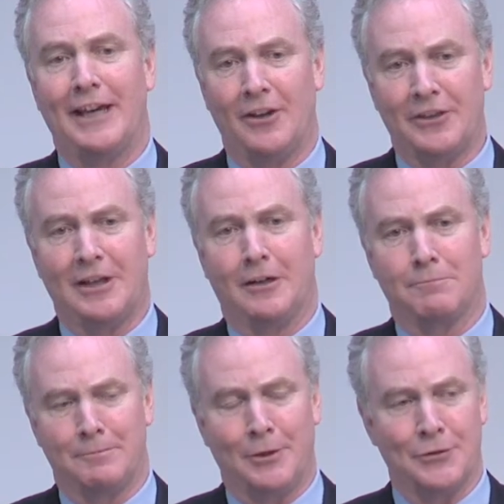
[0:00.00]
health care
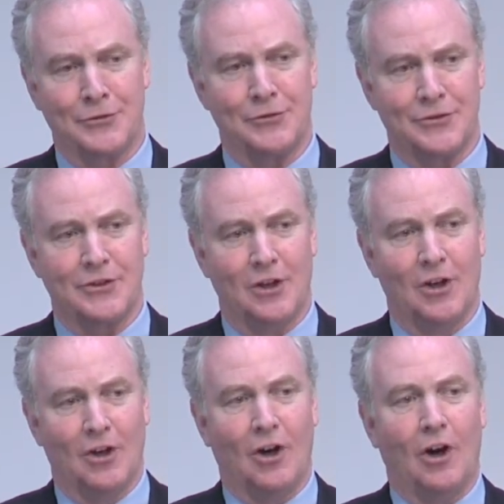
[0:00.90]

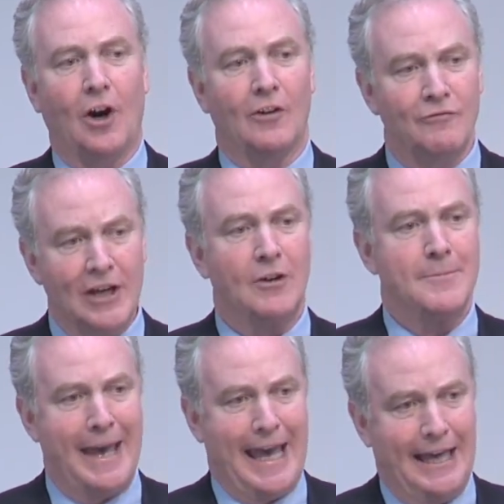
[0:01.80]
proposals are
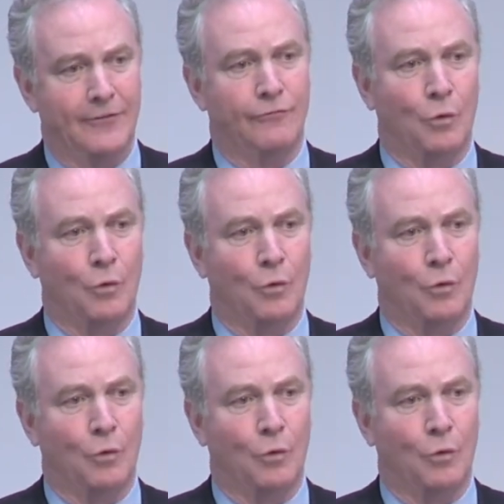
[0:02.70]
very bad